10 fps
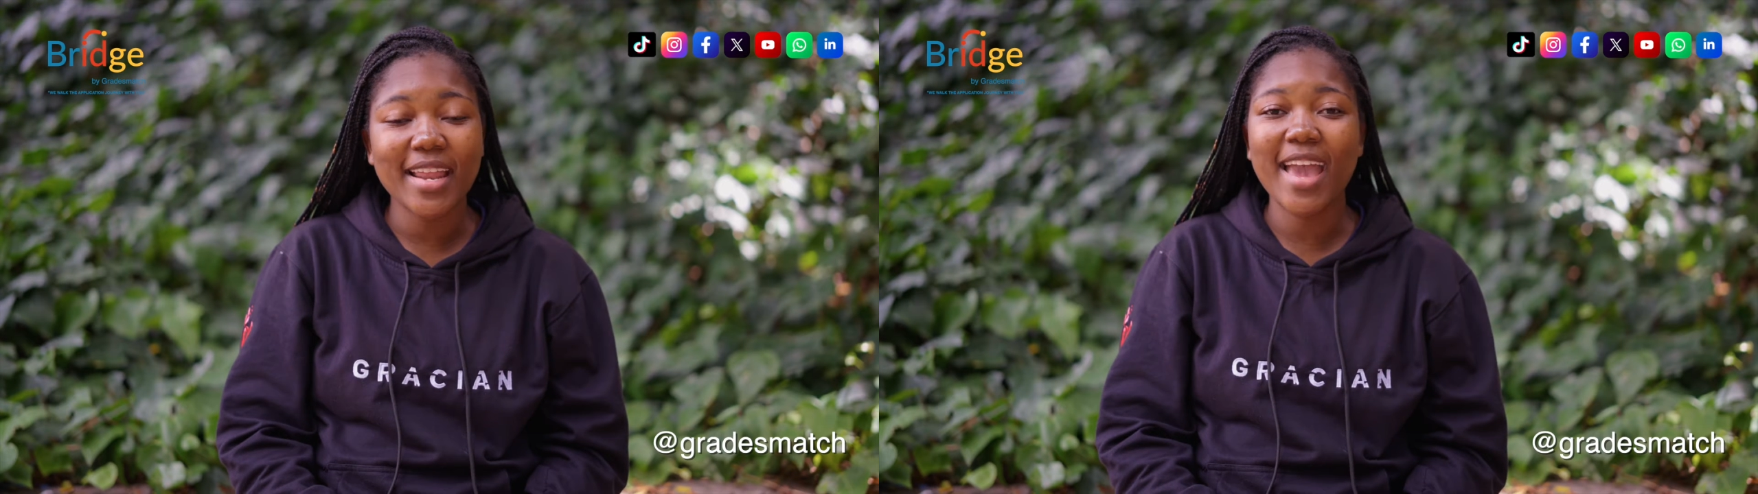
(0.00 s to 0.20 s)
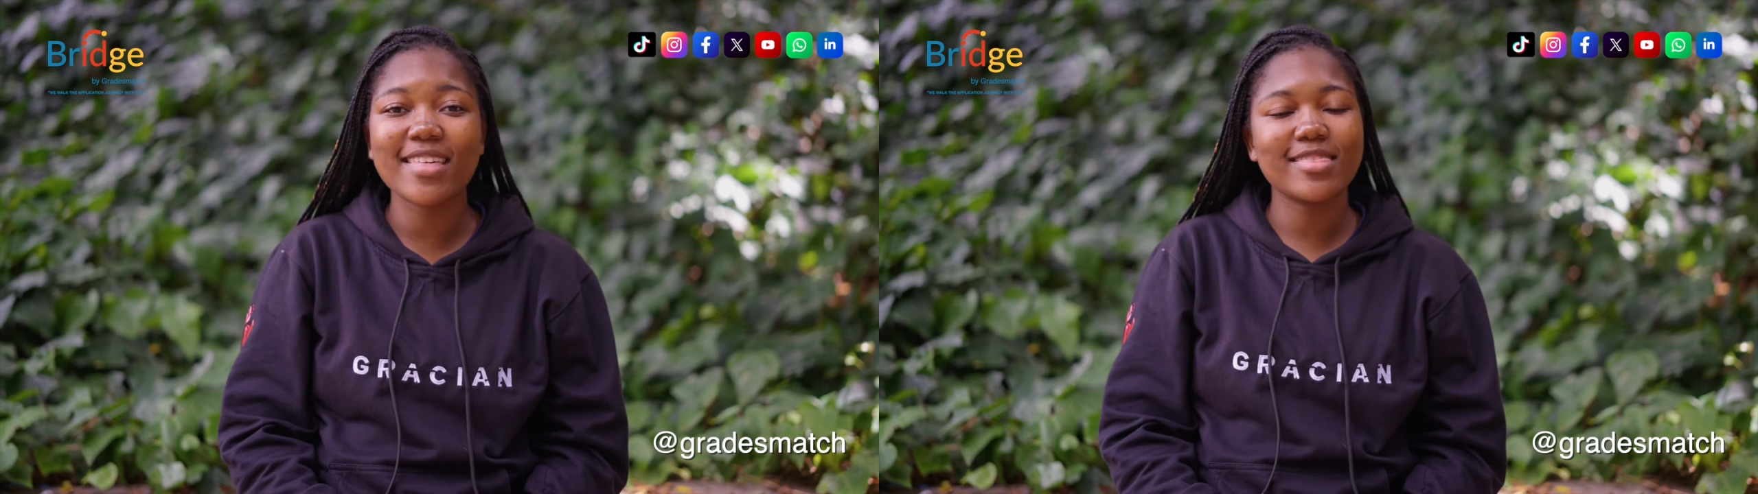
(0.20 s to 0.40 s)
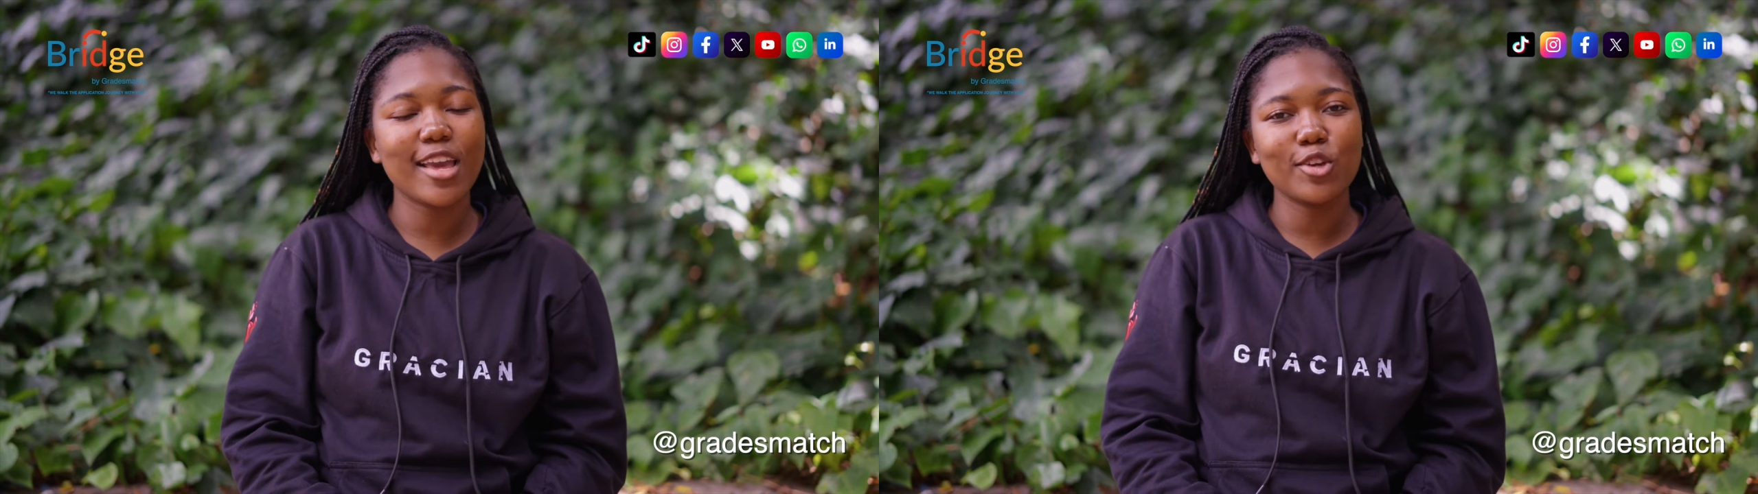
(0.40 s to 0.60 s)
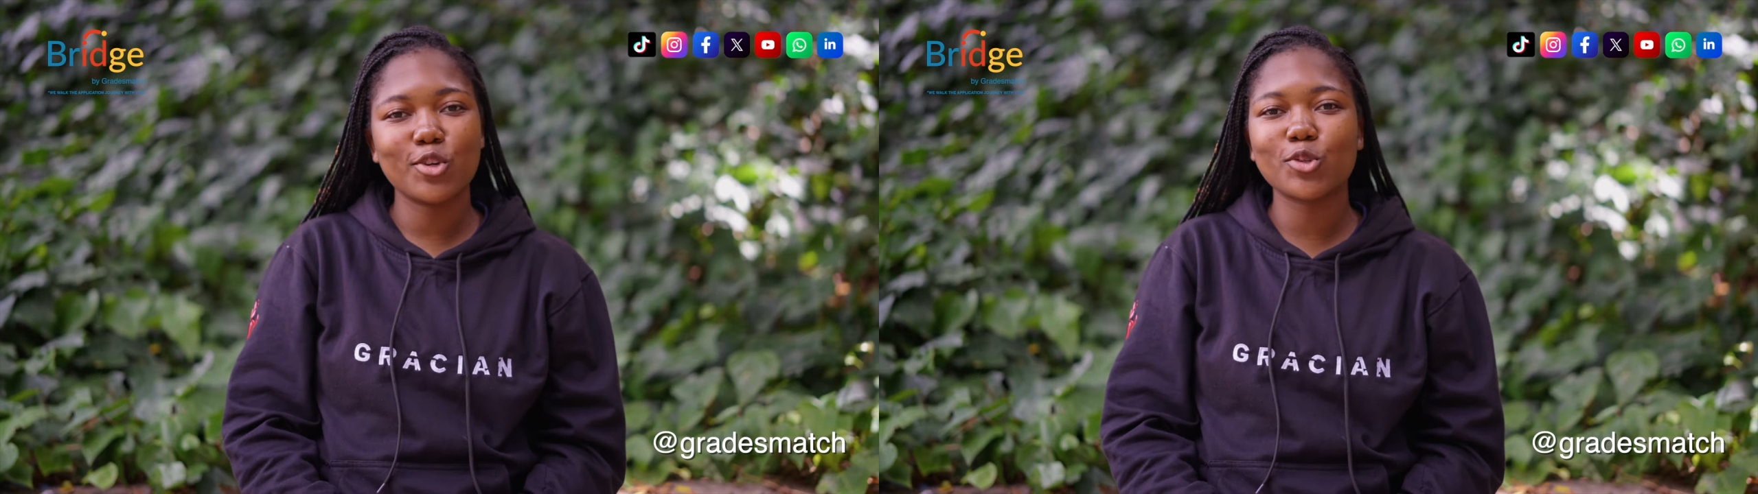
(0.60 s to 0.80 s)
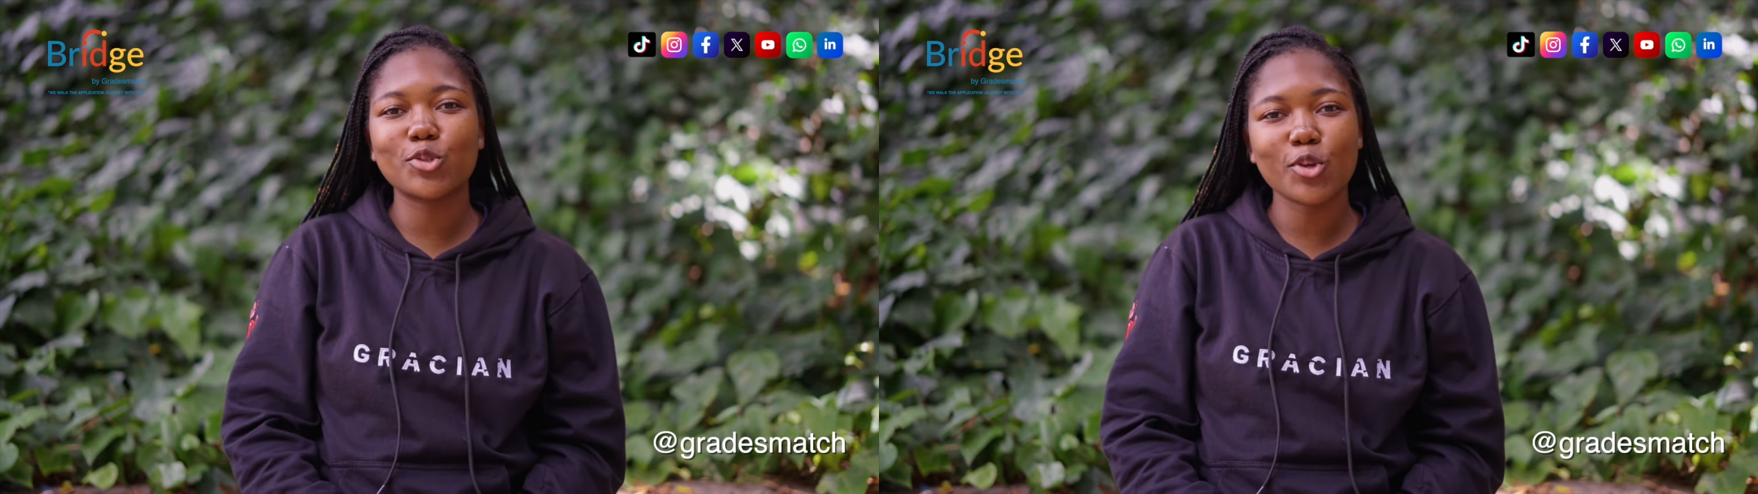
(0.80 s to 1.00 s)
And I
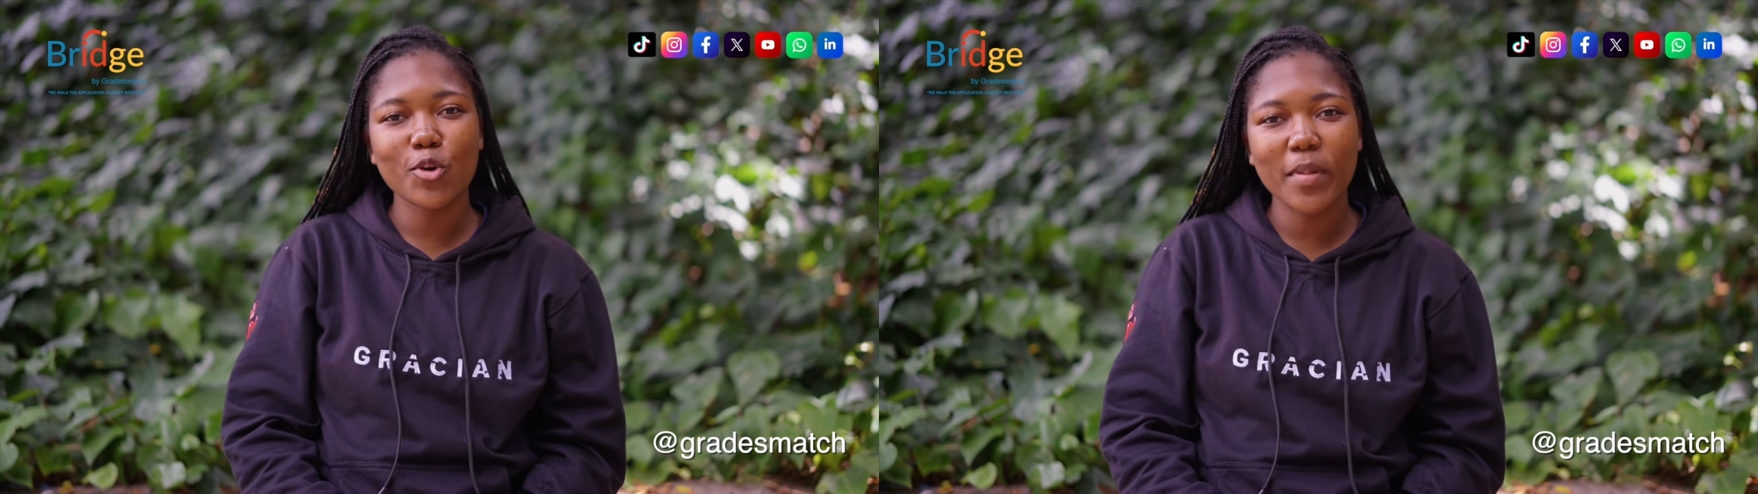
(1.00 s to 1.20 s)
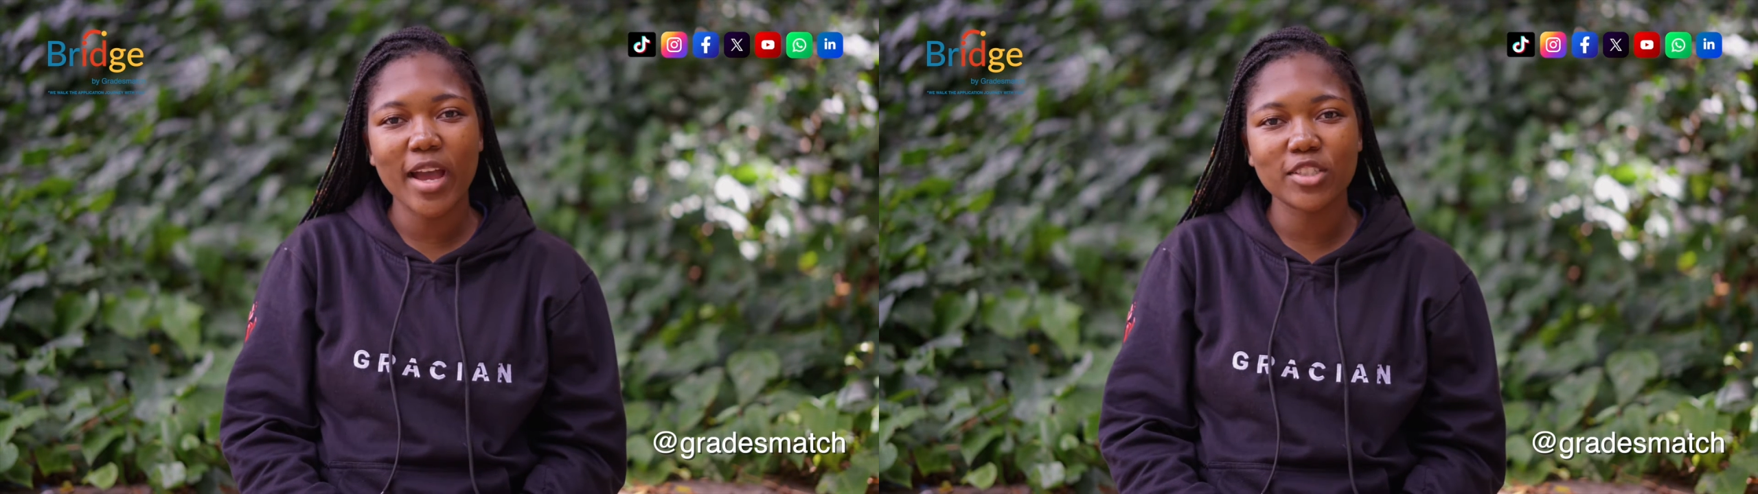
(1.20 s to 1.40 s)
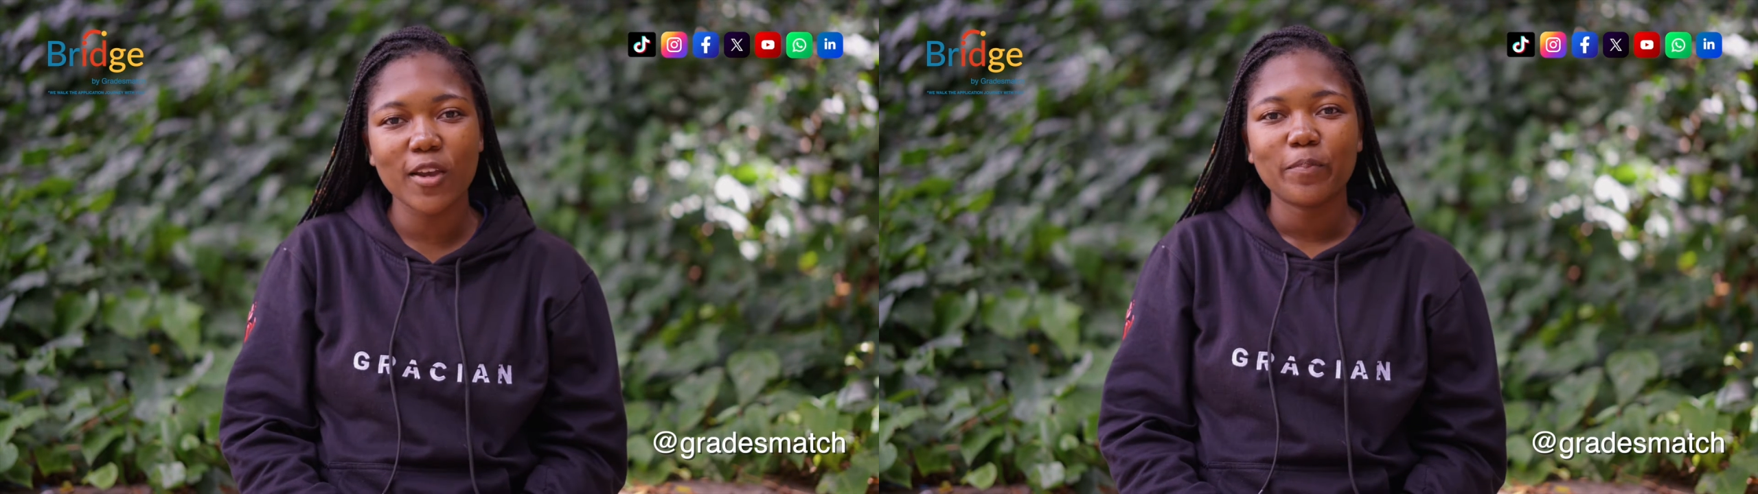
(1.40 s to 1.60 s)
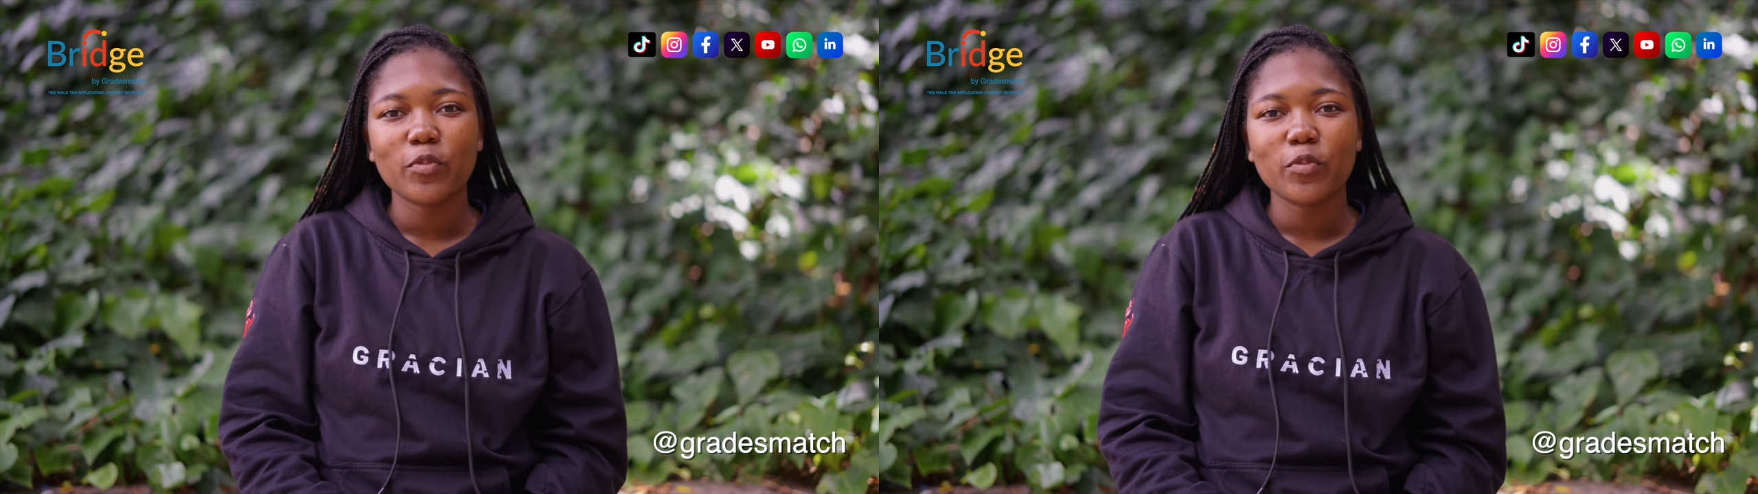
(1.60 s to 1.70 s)
thank you so much